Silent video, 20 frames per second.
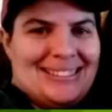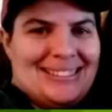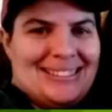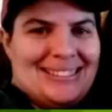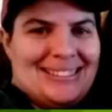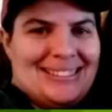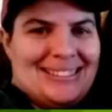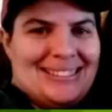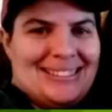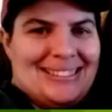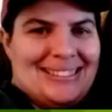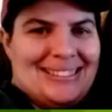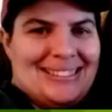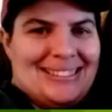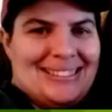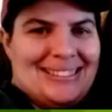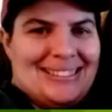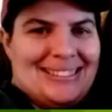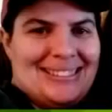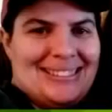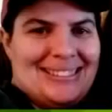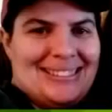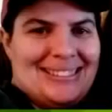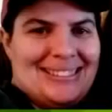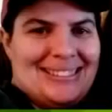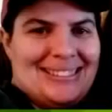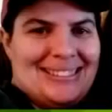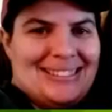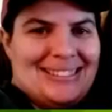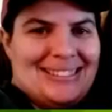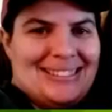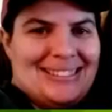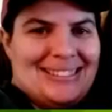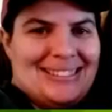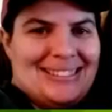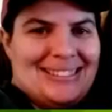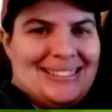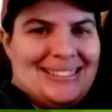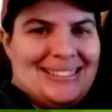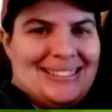
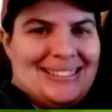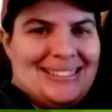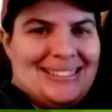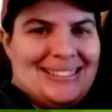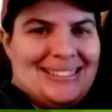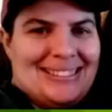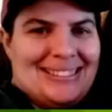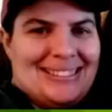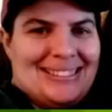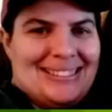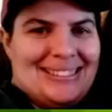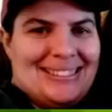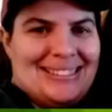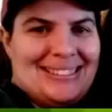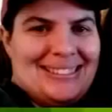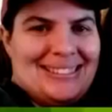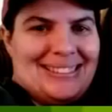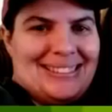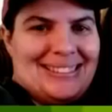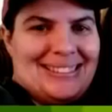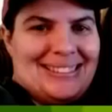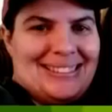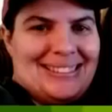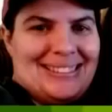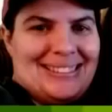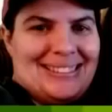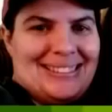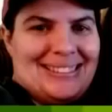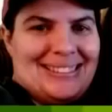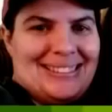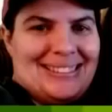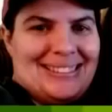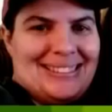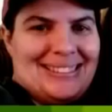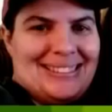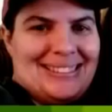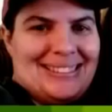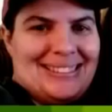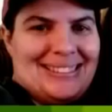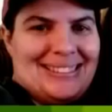
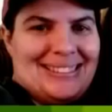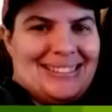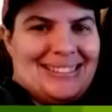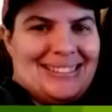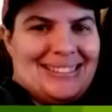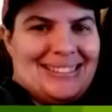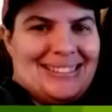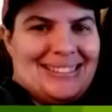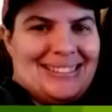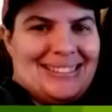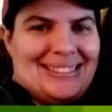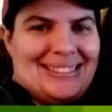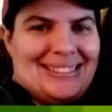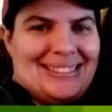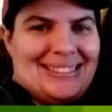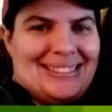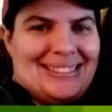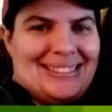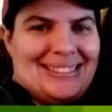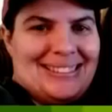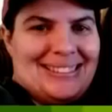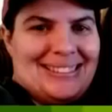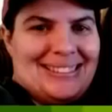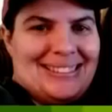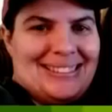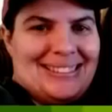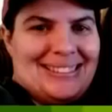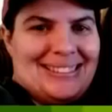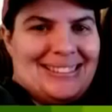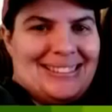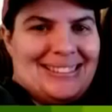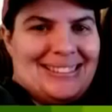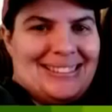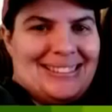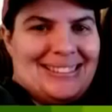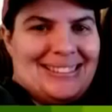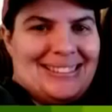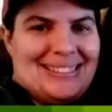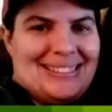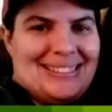
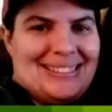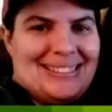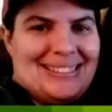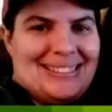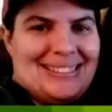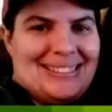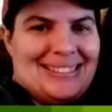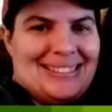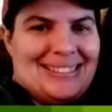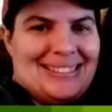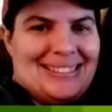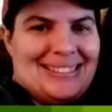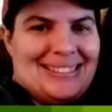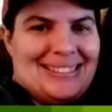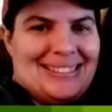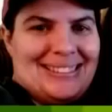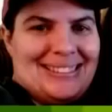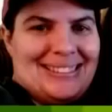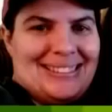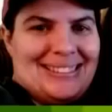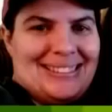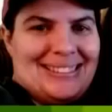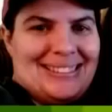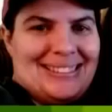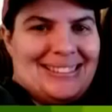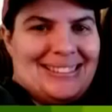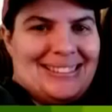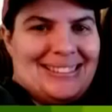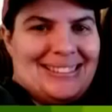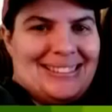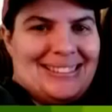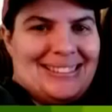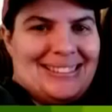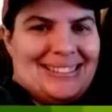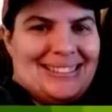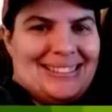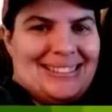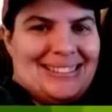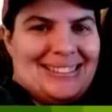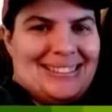The face doesn't move, so there is nothing to read.